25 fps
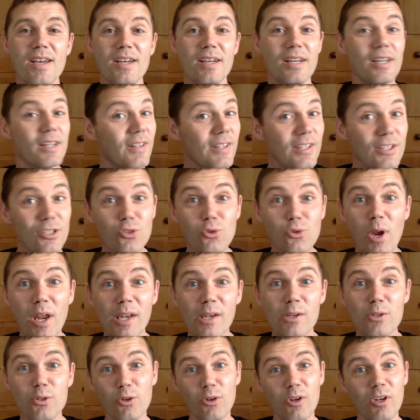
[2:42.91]
And these
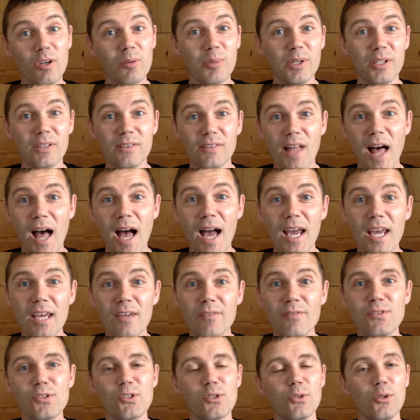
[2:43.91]
trainings are going to be live,
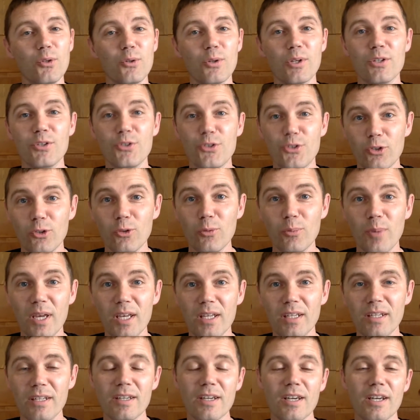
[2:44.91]
so you can Zoom
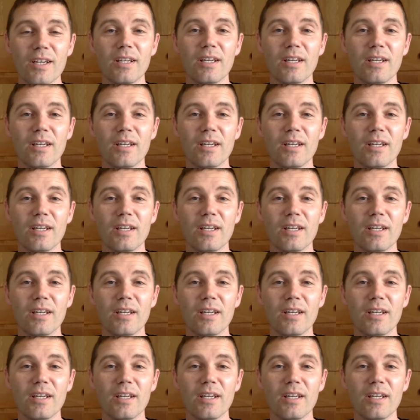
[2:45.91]
in.